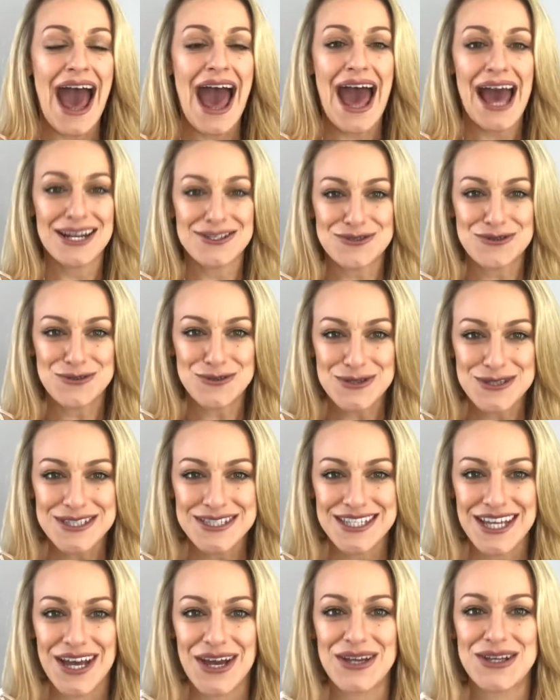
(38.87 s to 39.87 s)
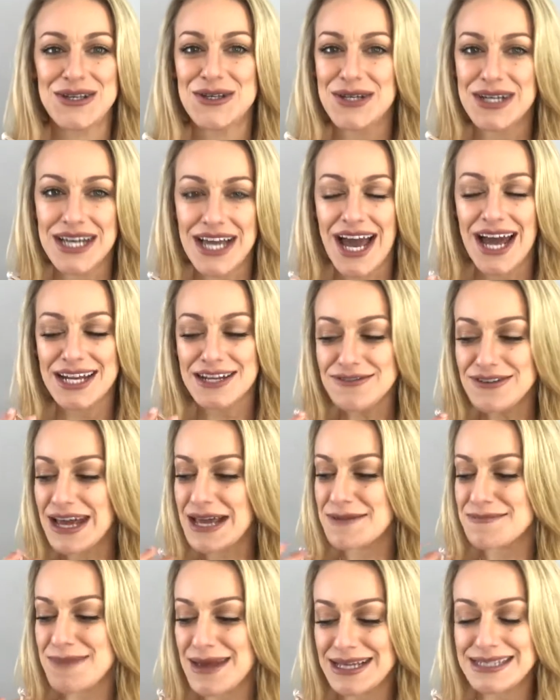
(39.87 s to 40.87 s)
and also you can kind of
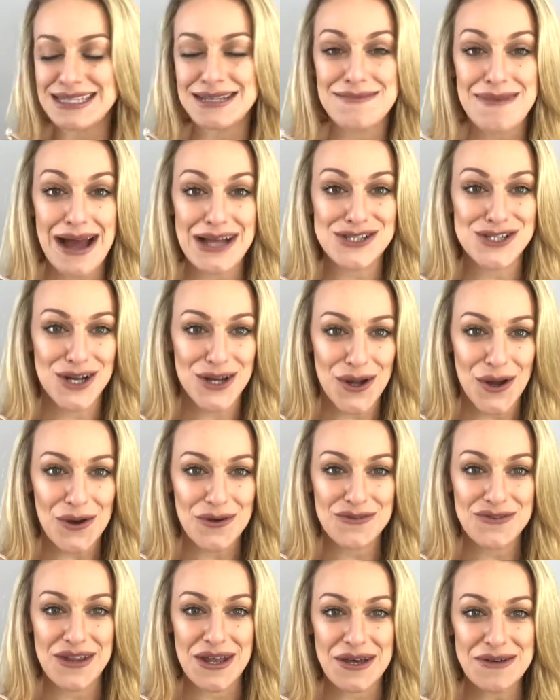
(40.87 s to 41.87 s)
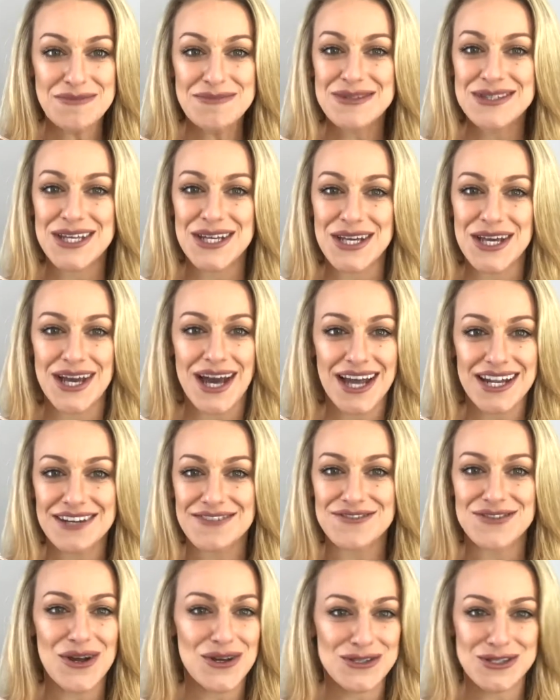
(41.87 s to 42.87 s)
like mix and match a lot of them, so you're kind
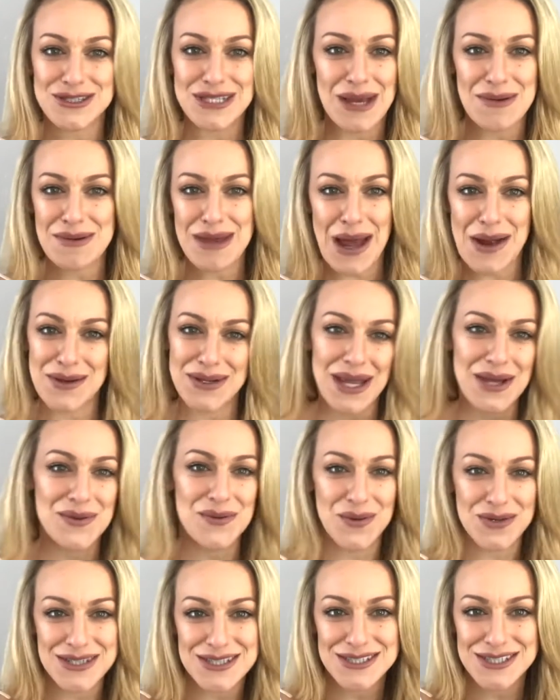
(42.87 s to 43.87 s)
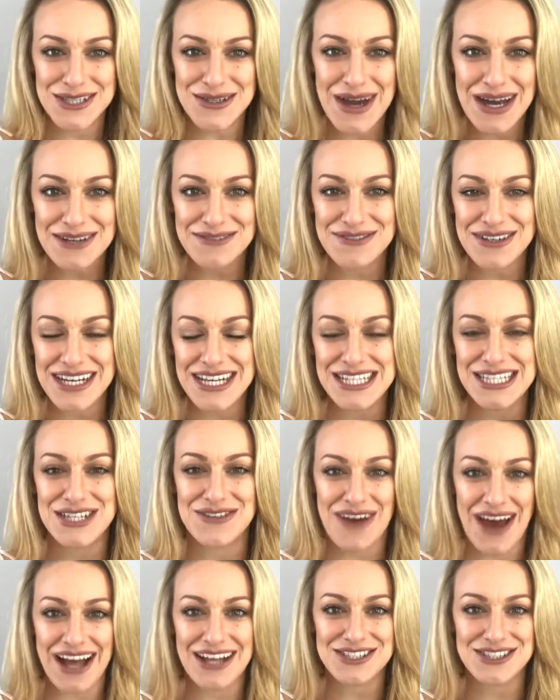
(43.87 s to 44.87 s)
of not just coming out with like one or two outfits,
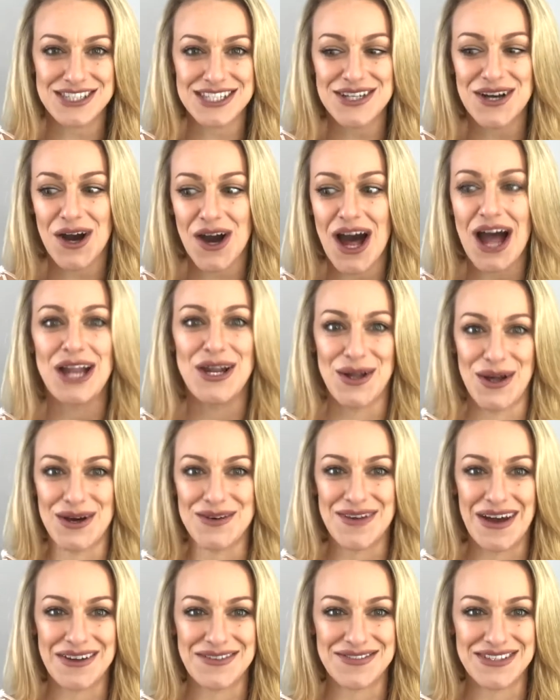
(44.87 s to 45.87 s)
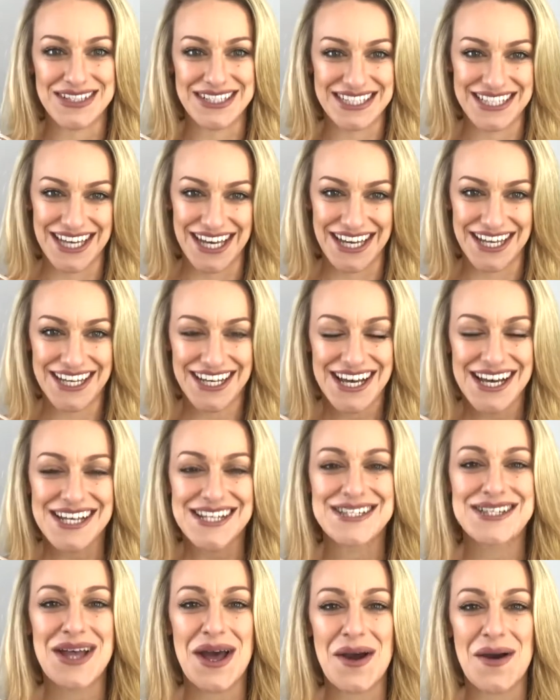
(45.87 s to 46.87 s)
you've actually got a lot of outfits here.
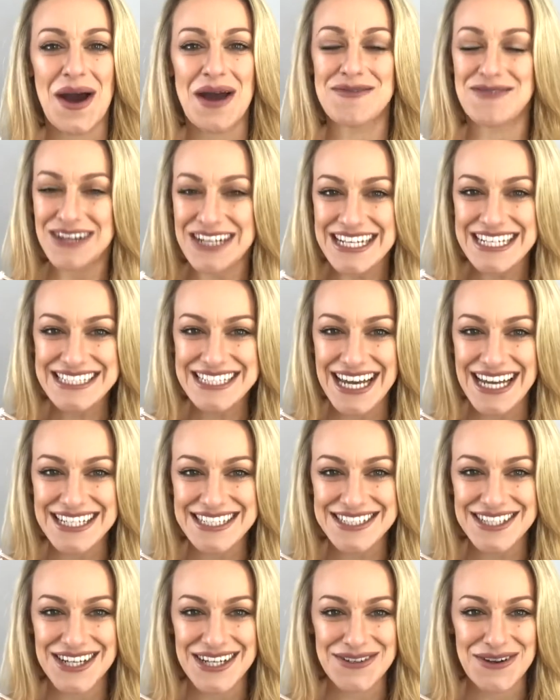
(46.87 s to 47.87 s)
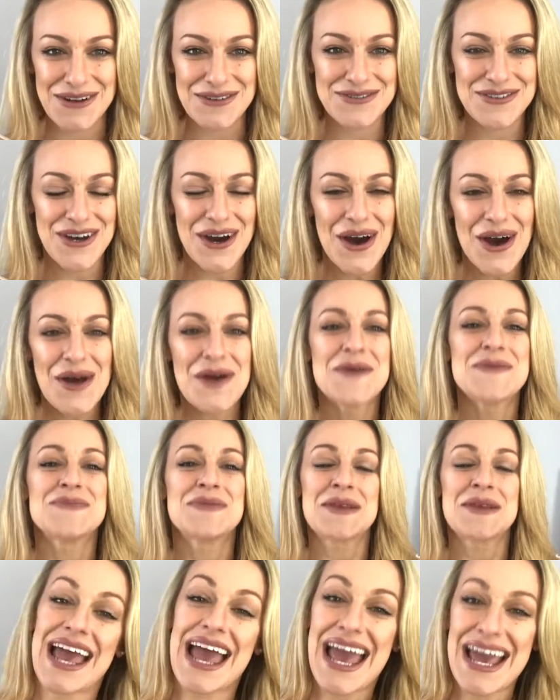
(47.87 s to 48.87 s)
So I'm really excited to show you what I've got.
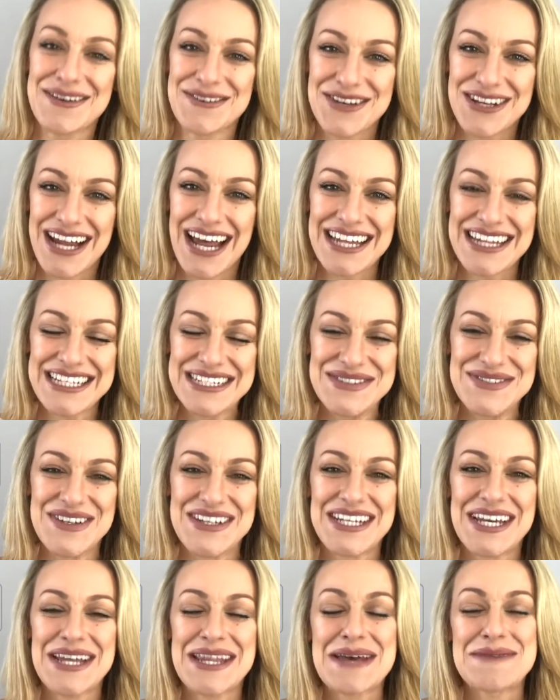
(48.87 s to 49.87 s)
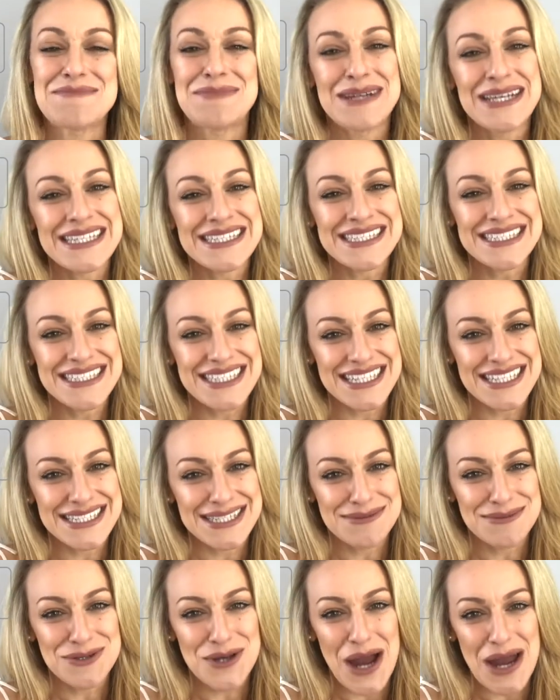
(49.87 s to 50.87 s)
If you like this video, then please consider
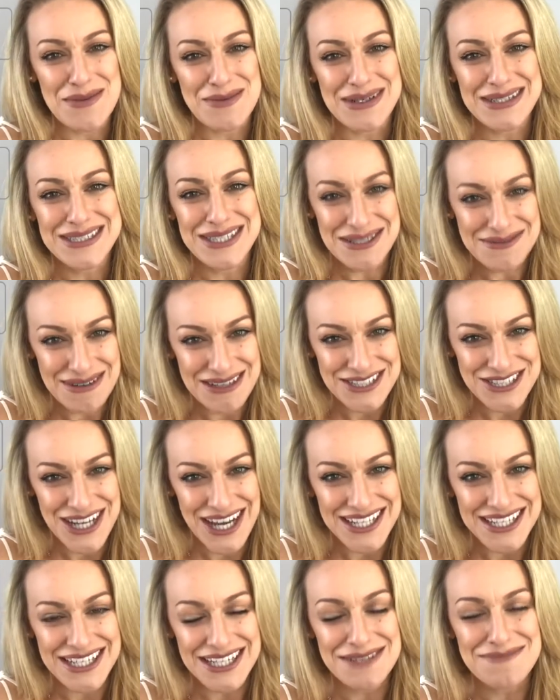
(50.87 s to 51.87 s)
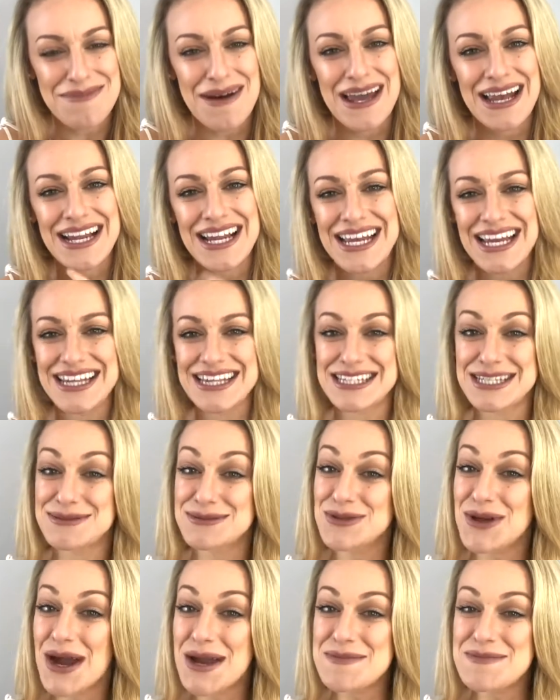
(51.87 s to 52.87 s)
subscribing to my channel by clicking the
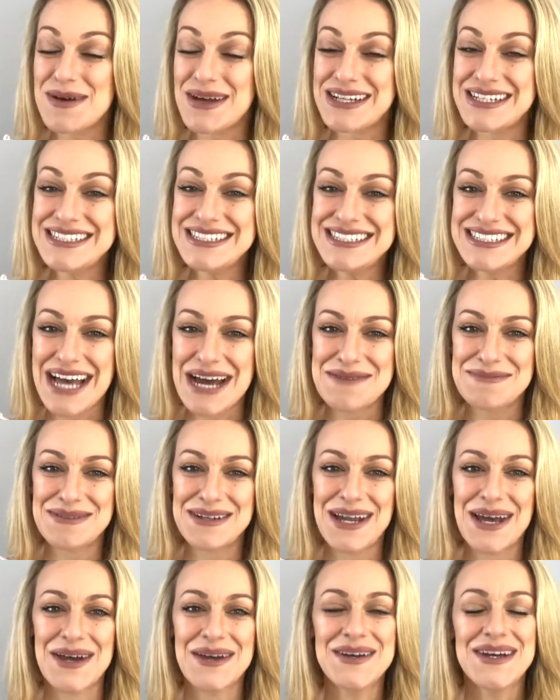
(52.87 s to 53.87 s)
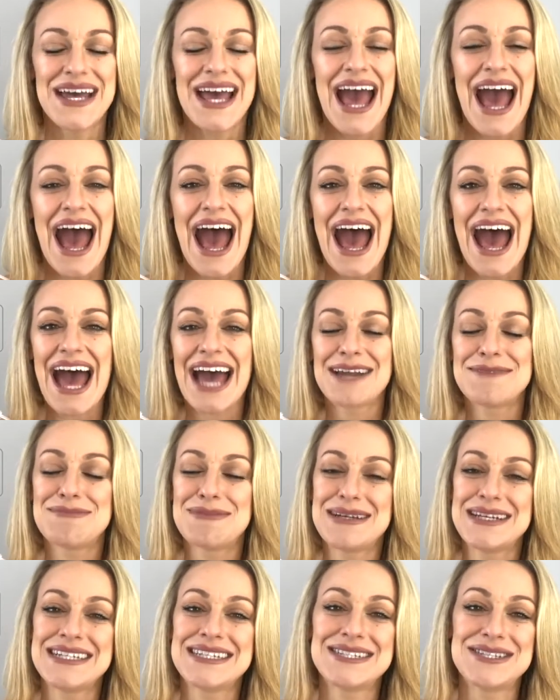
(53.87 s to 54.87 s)
subscribe button down below, and
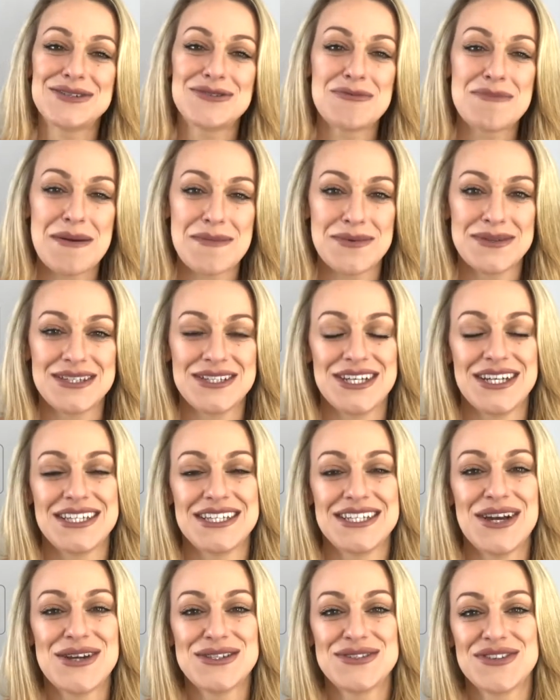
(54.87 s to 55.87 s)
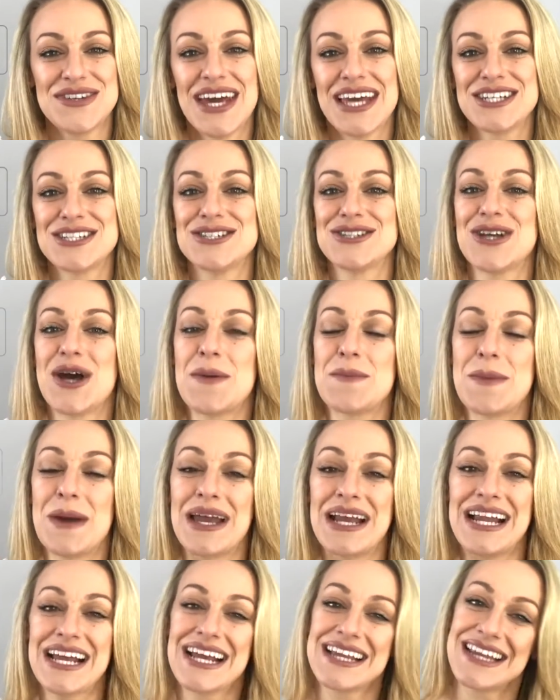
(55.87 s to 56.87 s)
please do remember to turn the notifications on by
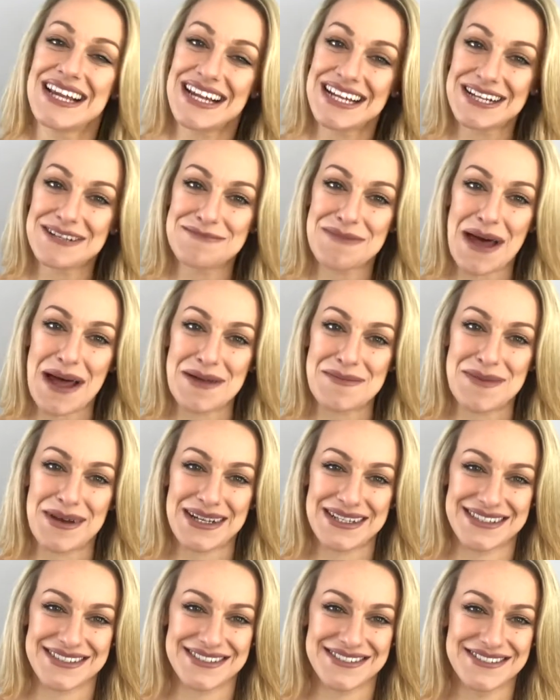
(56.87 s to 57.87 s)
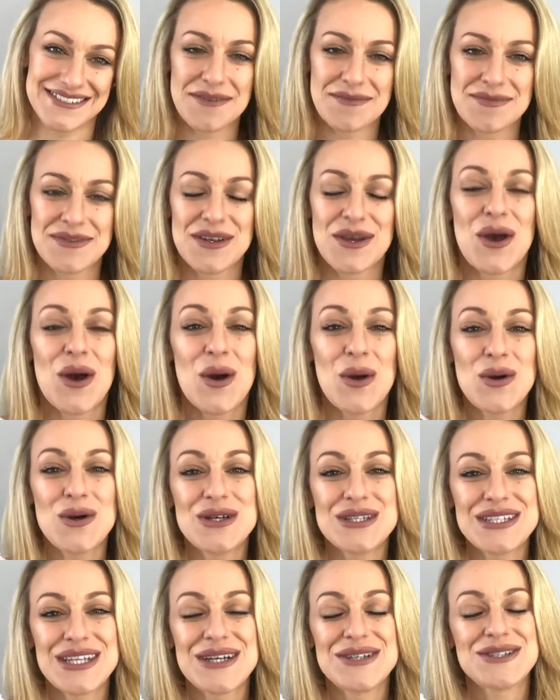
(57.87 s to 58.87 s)
clicking the little bell button.
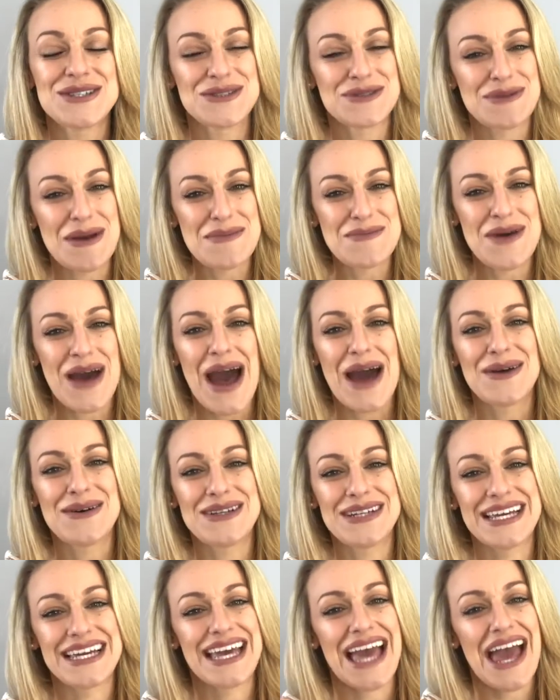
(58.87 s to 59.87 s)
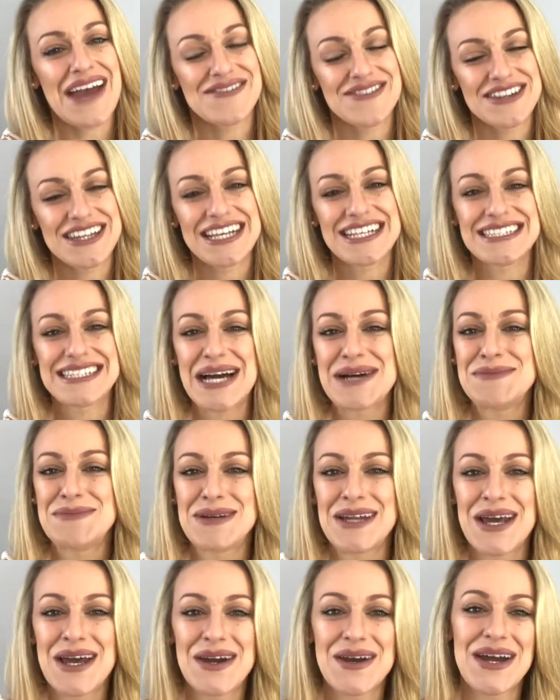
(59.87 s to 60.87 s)
Also, just remember I will link everything down
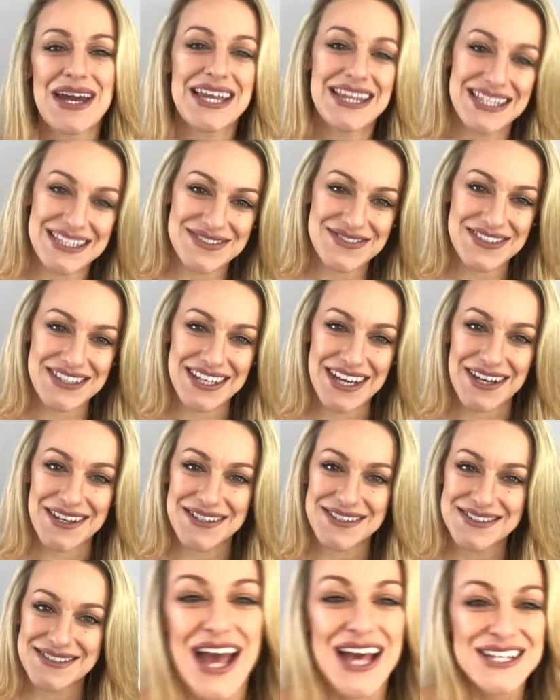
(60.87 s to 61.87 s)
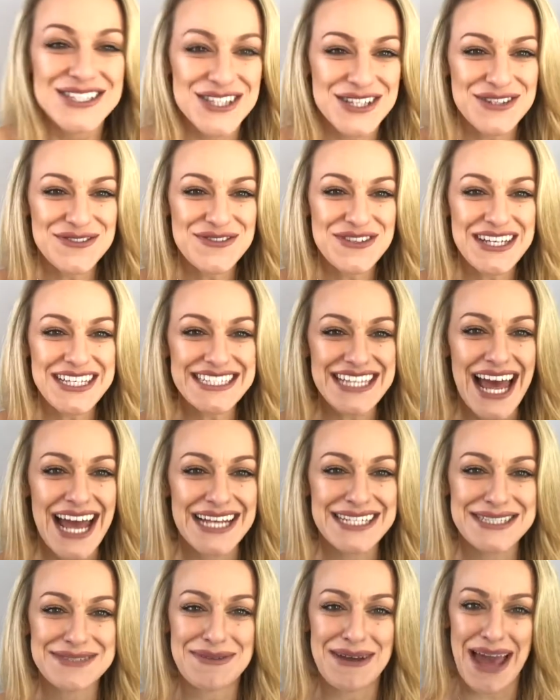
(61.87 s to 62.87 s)
below in this video. So the first
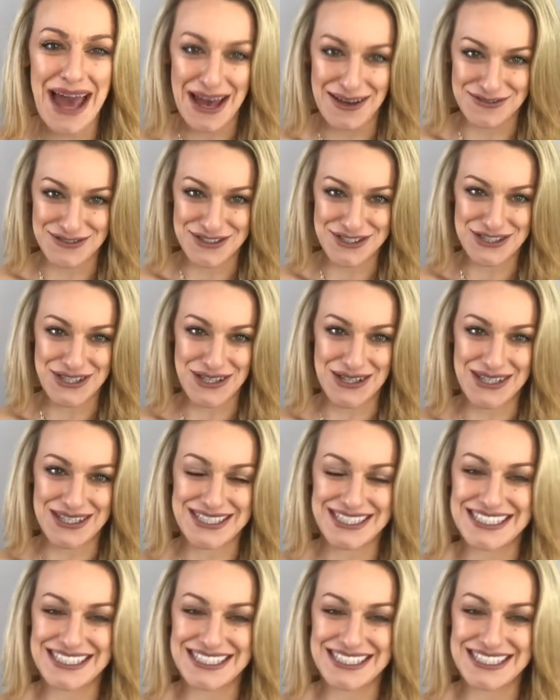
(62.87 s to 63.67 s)
item I have to show you